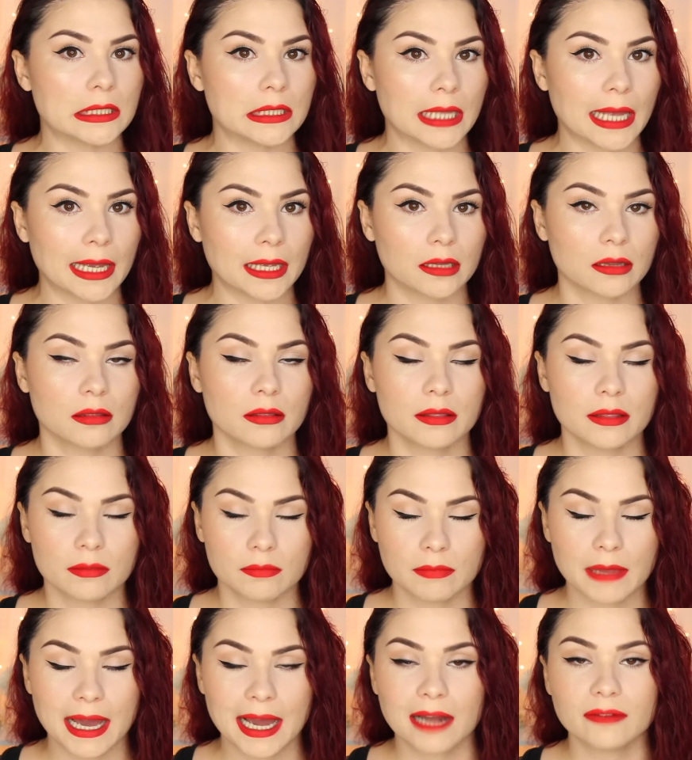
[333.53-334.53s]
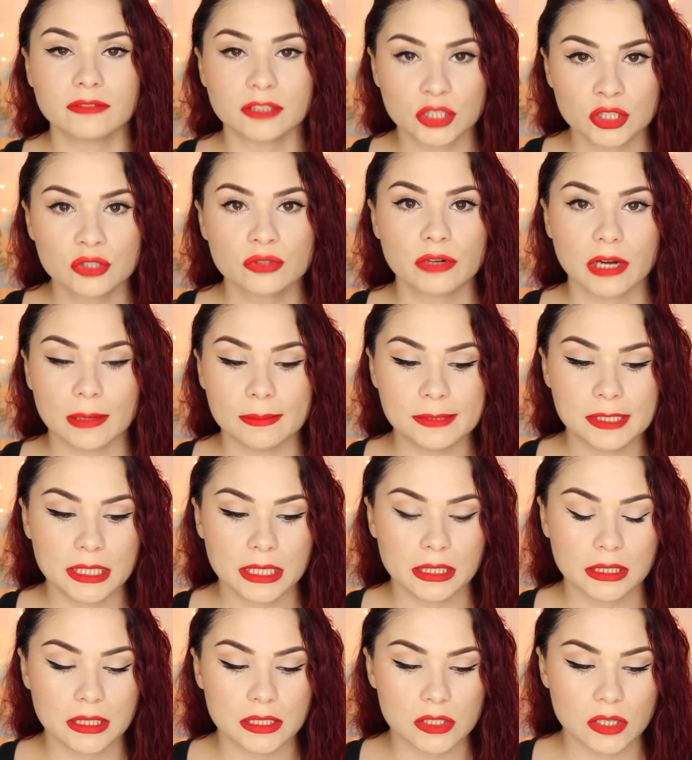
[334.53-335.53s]
Like I have to scrub to
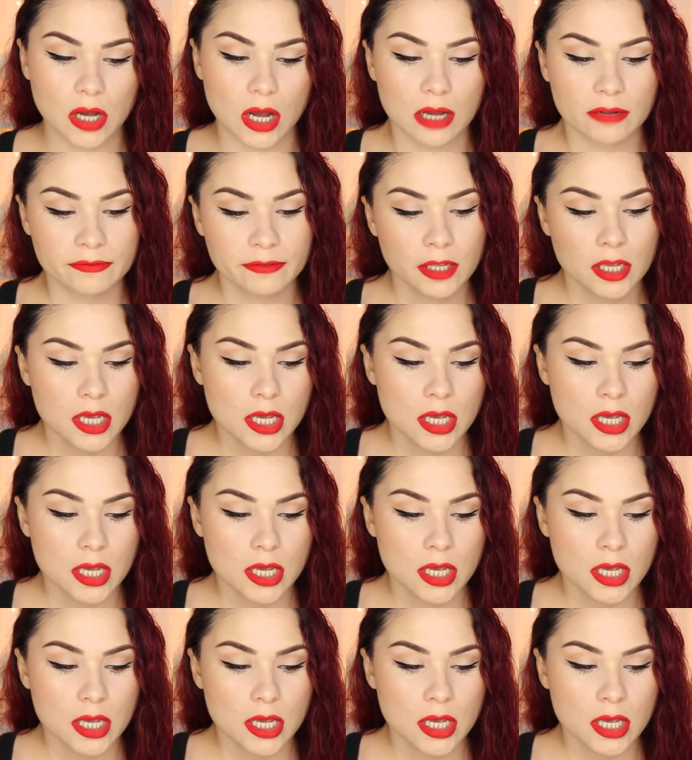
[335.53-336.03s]
get these off.